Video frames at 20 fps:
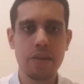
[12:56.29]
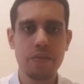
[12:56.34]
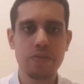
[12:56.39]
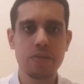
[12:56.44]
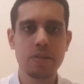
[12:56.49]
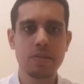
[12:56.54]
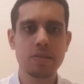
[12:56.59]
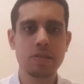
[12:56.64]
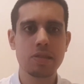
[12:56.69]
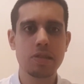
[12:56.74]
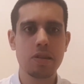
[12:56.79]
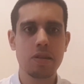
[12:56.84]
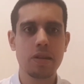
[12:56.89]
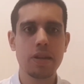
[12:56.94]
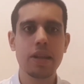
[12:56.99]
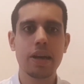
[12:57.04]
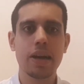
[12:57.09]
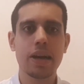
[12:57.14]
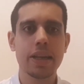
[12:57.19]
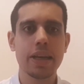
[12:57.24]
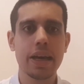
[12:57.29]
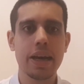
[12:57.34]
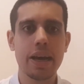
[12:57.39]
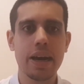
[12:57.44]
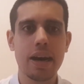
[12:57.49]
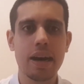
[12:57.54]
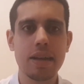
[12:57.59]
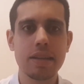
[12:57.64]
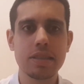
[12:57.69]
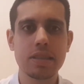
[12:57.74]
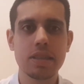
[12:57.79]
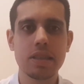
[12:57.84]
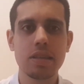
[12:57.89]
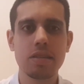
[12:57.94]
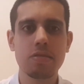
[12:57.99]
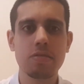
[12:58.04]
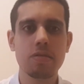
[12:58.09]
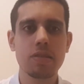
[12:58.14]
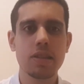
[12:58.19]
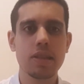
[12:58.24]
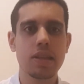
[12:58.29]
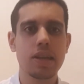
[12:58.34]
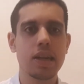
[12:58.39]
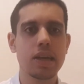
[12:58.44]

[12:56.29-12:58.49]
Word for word: if you enjoy. and yeah I'll see you in the